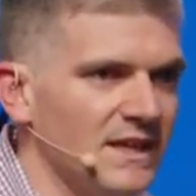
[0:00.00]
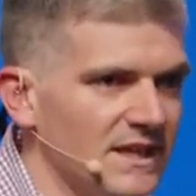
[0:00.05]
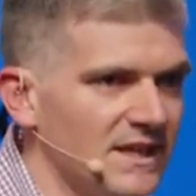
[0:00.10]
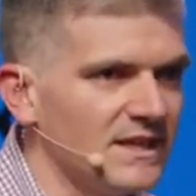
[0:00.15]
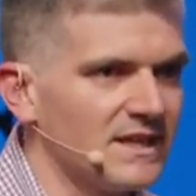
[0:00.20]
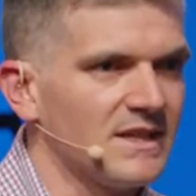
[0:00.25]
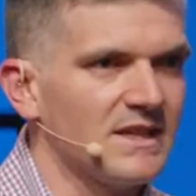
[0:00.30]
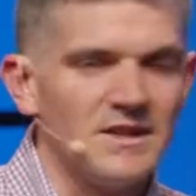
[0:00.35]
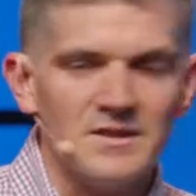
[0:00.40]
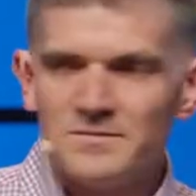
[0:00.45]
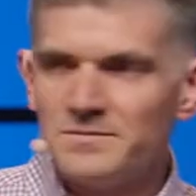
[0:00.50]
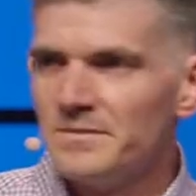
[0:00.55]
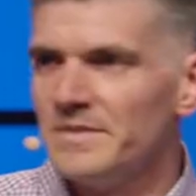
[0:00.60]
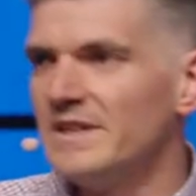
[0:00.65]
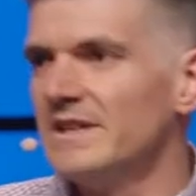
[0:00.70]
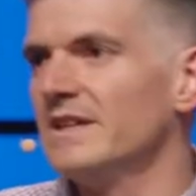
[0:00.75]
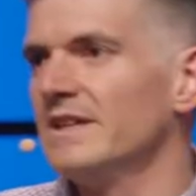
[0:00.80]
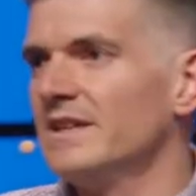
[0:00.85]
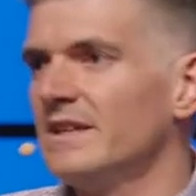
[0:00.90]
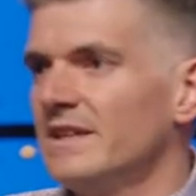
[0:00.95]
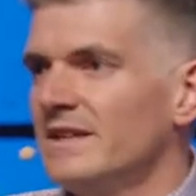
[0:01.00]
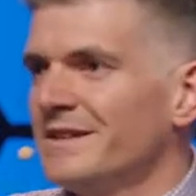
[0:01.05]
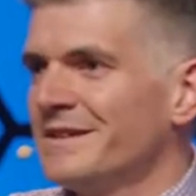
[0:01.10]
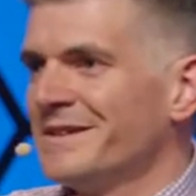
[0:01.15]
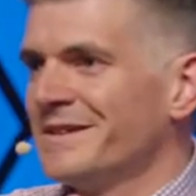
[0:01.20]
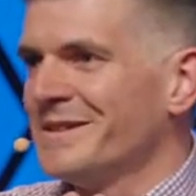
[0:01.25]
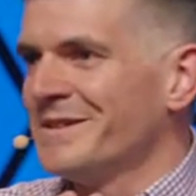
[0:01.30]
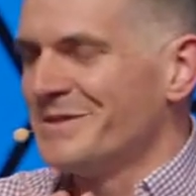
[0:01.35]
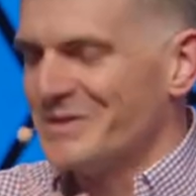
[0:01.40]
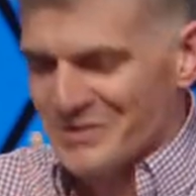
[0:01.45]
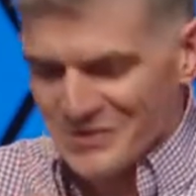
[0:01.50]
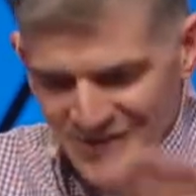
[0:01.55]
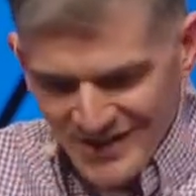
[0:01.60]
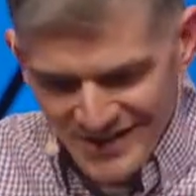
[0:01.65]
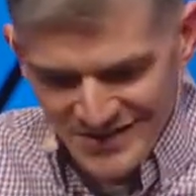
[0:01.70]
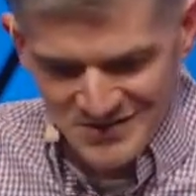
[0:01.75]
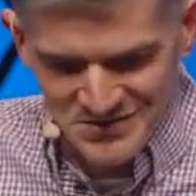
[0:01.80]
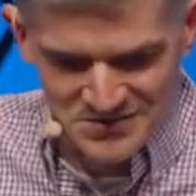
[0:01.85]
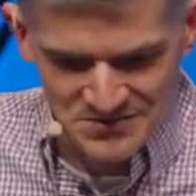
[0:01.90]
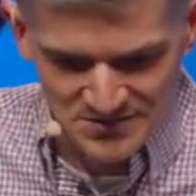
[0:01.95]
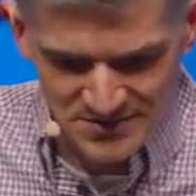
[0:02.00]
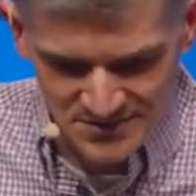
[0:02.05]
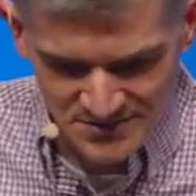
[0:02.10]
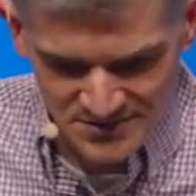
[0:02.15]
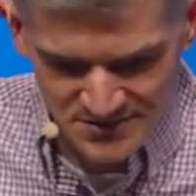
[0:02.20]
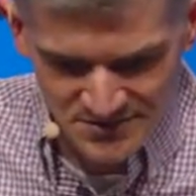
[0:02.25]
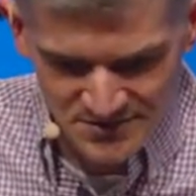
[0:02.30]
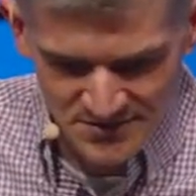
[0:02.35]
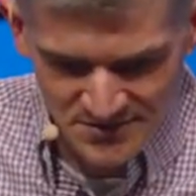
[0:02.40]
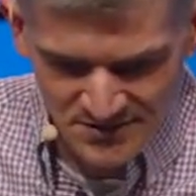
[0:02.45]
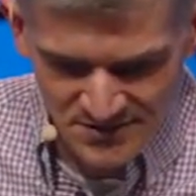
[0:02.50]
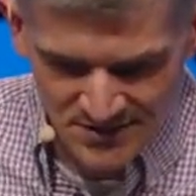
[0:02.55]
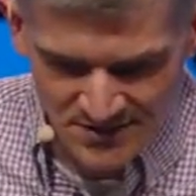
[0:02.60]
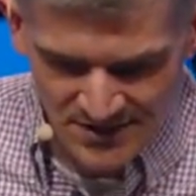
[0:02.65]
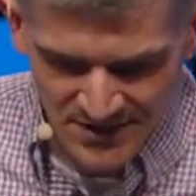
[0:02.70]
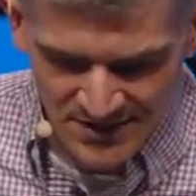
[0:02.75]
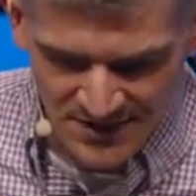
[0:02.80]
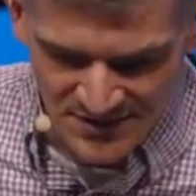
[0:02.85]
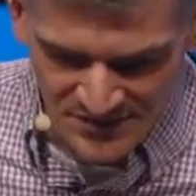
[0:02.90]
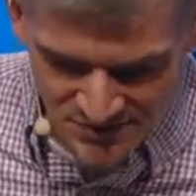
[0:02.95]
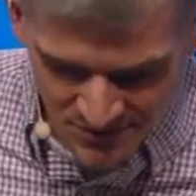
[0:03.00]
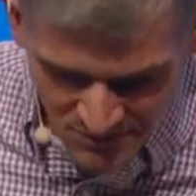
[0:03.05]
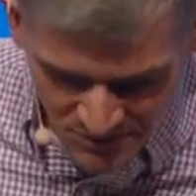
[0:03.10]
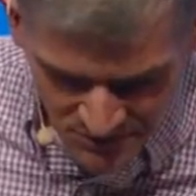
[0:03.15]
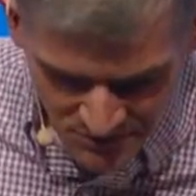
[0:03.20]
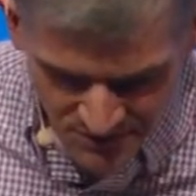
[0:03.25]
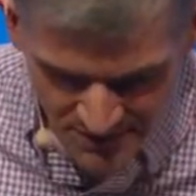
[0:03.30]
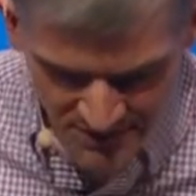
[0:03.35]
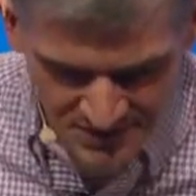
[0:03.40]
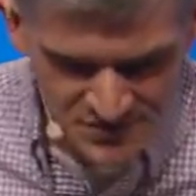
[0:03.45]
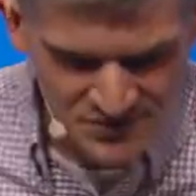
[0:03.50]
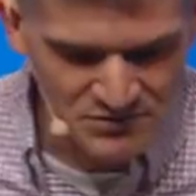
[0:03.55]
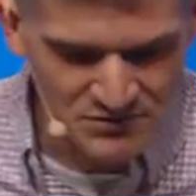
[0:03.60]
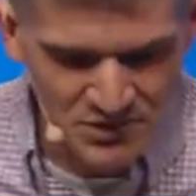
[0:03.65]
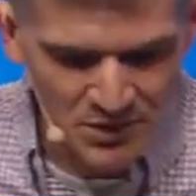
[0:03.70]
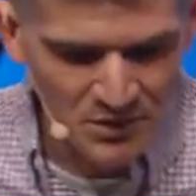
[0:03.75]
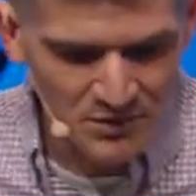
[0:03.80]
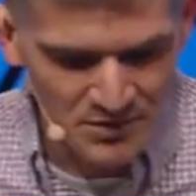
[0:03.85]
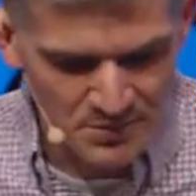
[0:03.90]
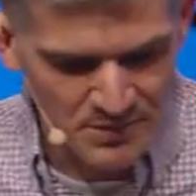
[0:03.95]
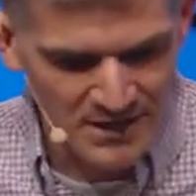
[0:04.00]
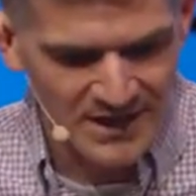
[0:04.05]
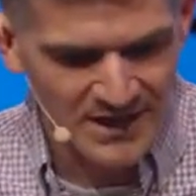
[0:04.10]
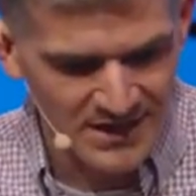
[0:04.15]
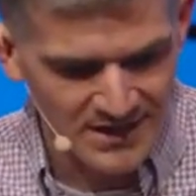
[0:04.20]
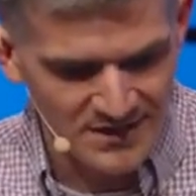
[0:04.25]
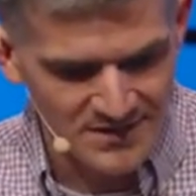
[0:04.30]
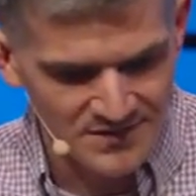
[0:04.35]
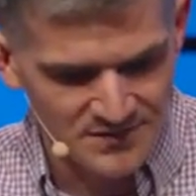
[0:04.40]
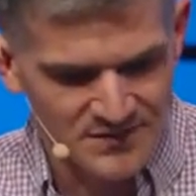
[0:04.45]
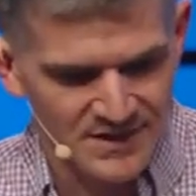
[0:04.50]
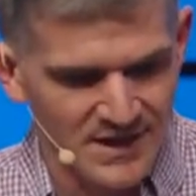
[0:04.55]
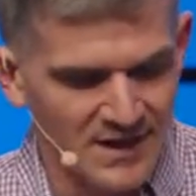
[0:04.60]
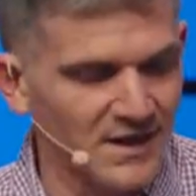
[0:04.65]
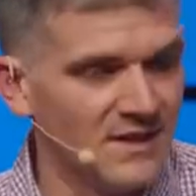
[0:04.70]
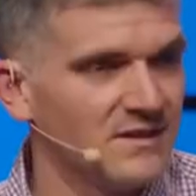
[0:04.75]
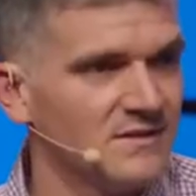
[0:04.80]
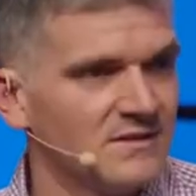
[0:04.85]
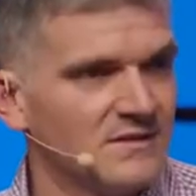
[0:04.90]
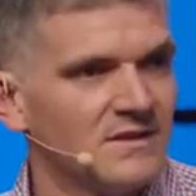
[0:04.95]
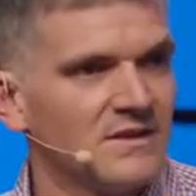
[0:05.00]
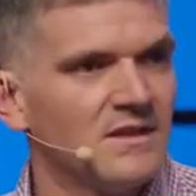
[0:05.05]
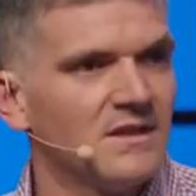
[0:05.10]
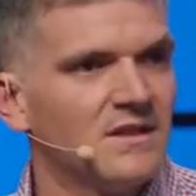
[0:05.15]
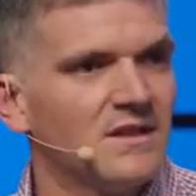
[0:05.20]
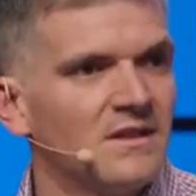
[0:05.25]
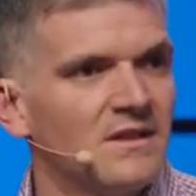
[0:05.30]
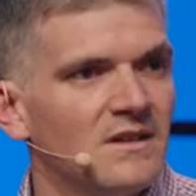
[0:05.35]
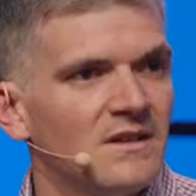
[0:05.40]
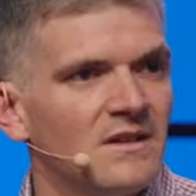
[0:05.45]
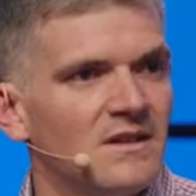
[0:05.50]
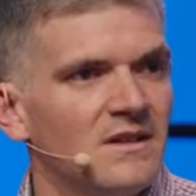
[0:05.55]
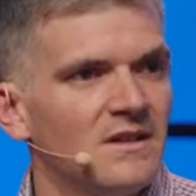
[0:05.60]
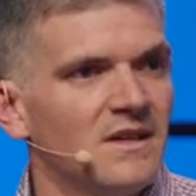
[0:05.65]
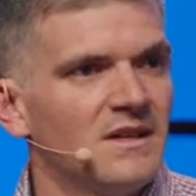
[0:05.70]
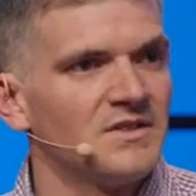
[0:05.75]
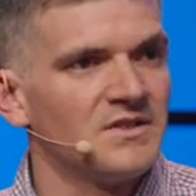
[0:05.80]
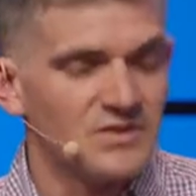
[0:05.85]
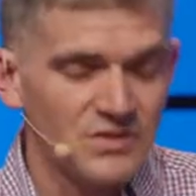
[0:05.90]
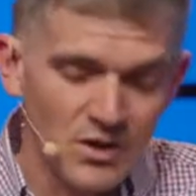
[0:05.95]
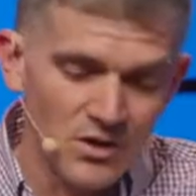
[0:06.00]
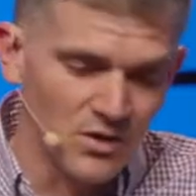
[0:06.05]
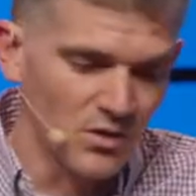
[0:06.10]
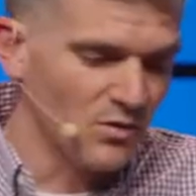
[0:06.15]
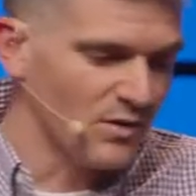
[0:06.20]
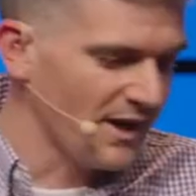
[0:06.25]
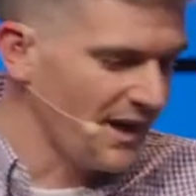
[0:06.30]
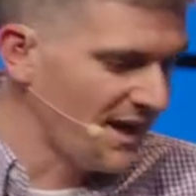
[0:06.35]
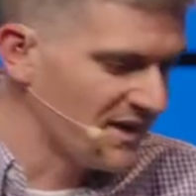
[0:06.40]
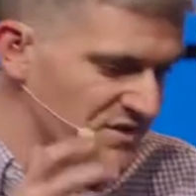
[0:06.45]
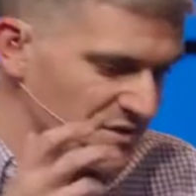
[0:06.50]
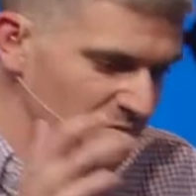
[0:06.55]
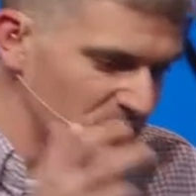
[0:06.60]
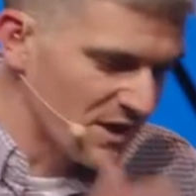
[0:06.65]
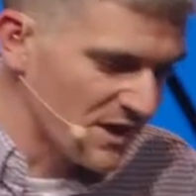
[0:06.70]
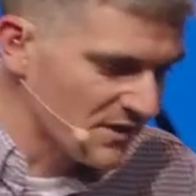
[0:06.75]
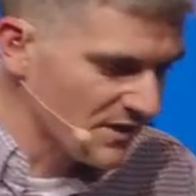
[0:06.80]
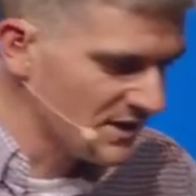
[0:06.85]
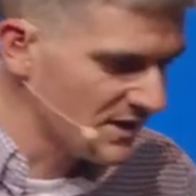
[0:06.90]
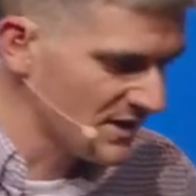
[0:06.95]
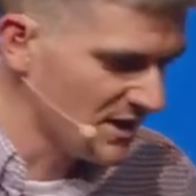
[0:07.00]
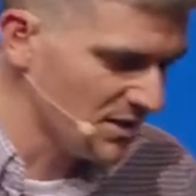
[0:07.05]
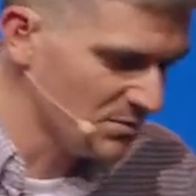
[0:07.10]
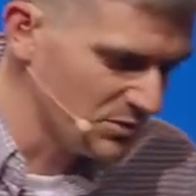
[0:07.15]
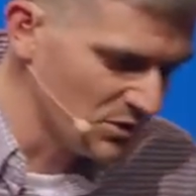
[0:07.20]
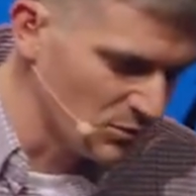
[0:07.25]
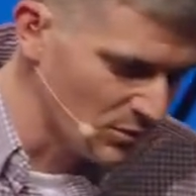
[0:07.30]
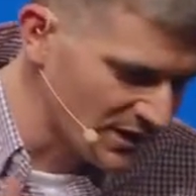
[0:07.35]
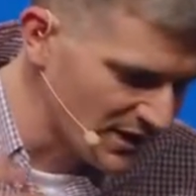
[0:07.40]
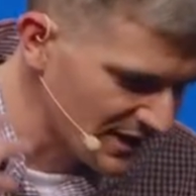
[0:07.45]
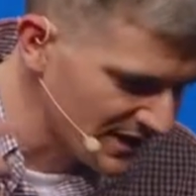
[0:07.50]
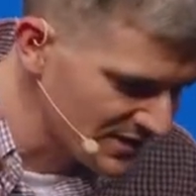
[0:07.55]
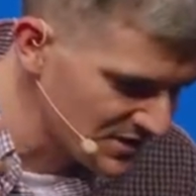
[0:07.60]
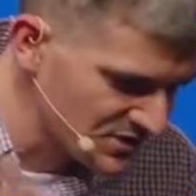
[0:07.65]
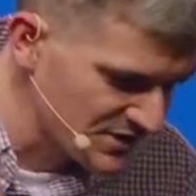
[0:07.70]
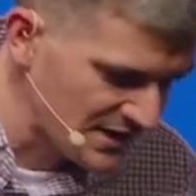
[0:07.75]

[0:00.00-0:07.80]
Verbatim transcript: it can be disastrous. And some of you guys know the pain of that. And so, as a married couple, what I